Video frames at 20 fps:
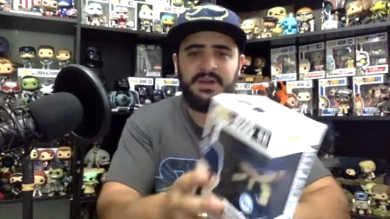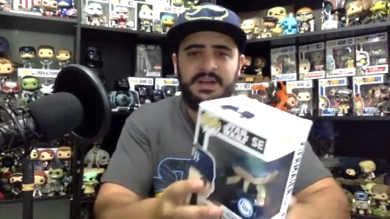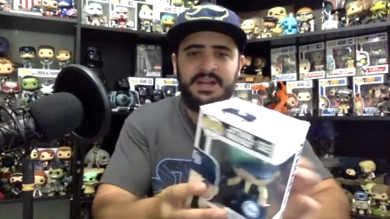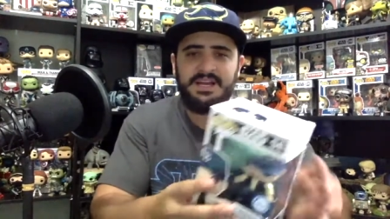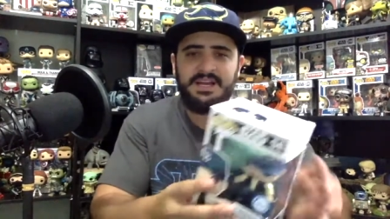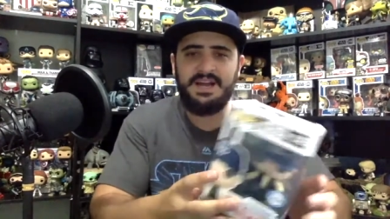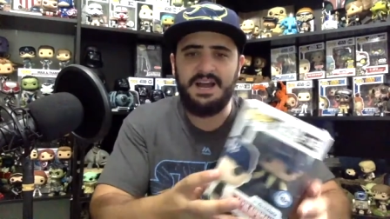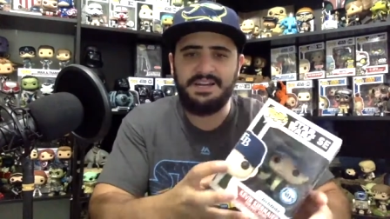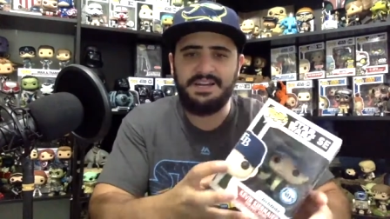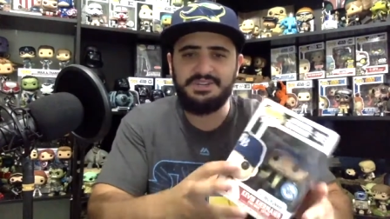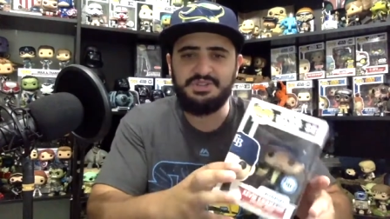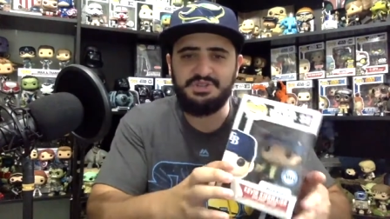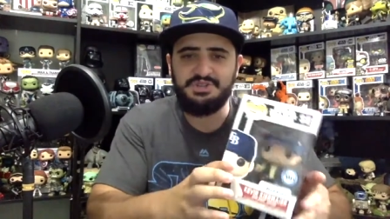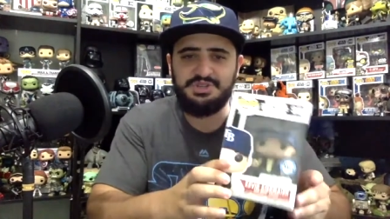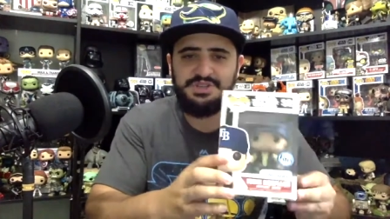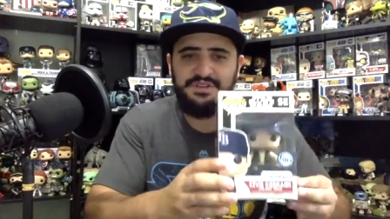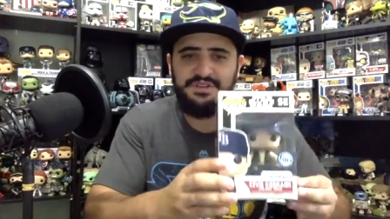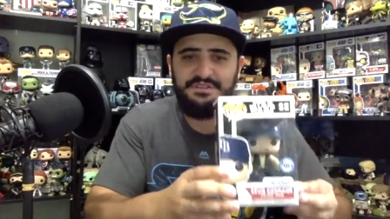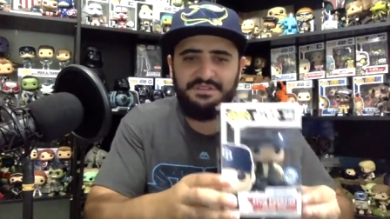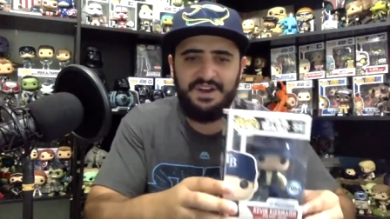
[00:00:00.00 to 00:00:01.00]
kind of
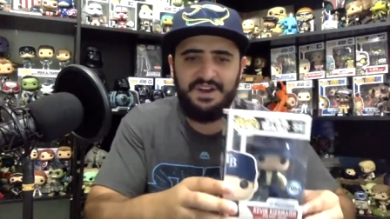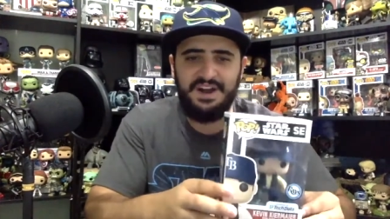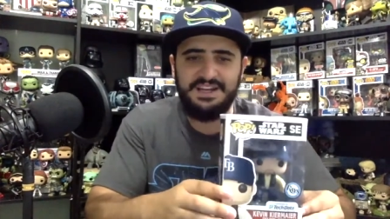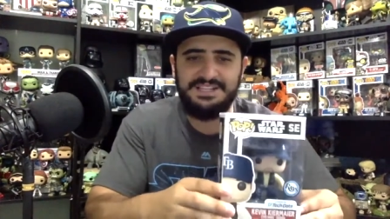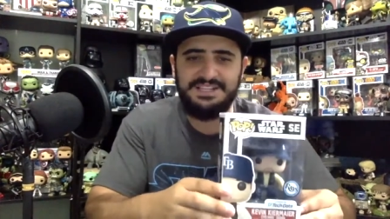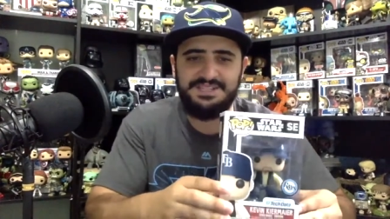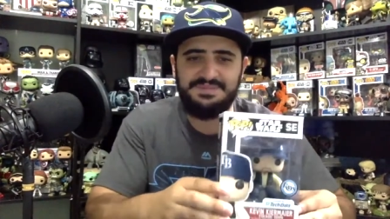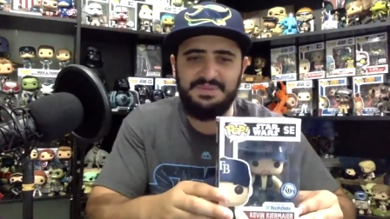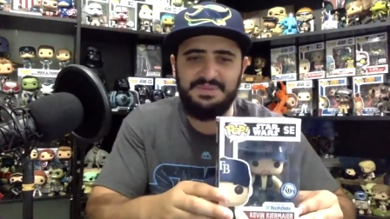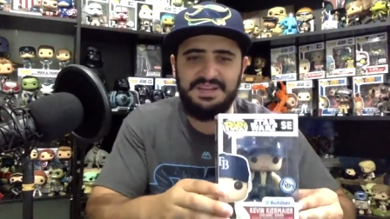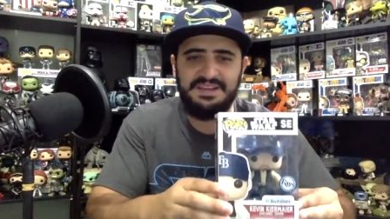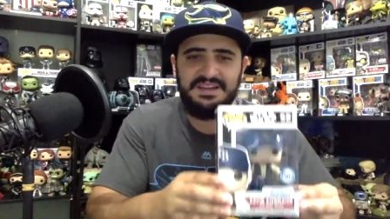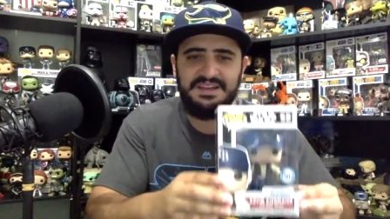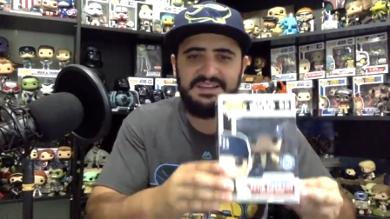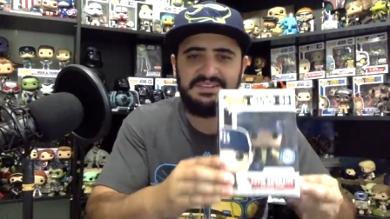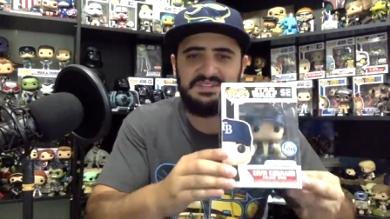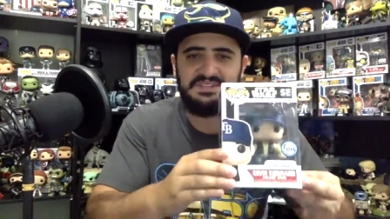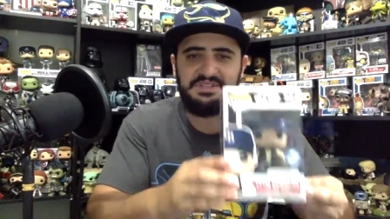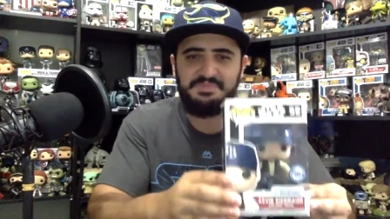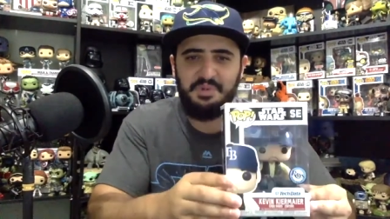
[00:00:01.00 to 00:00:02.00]
just defines me
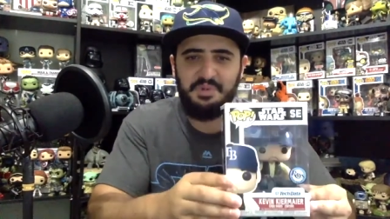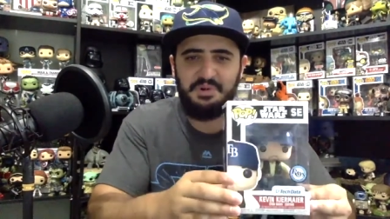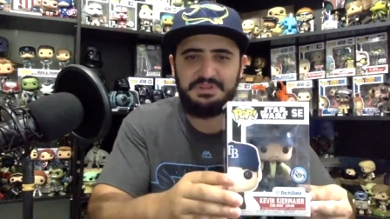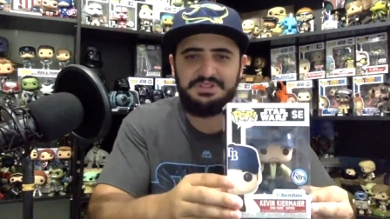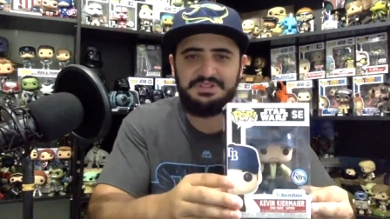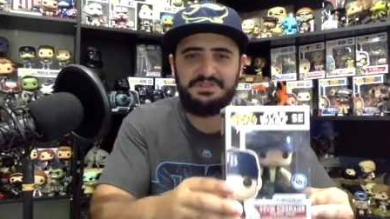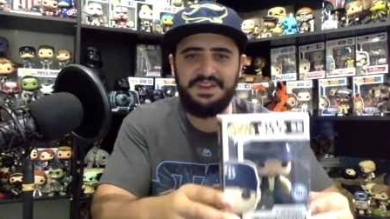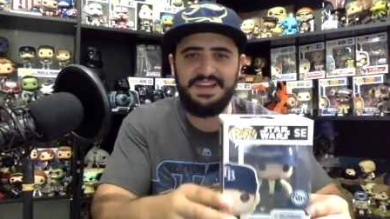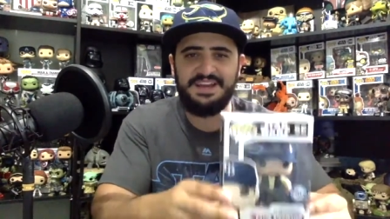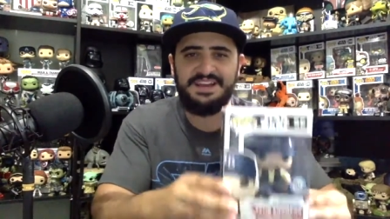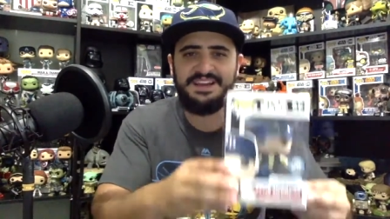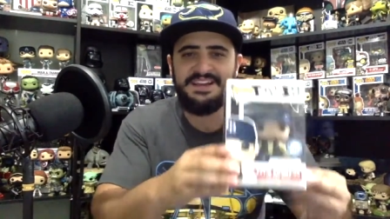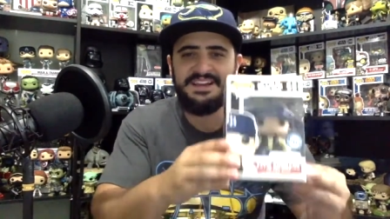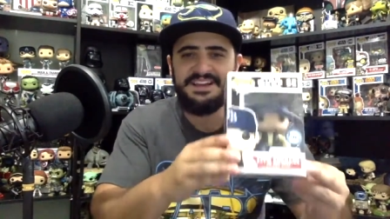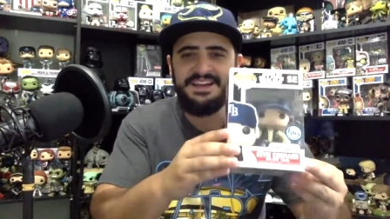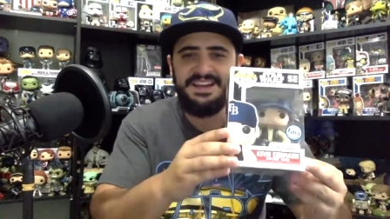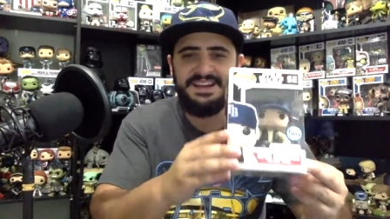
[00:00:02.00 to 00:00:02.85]
as a sports fan,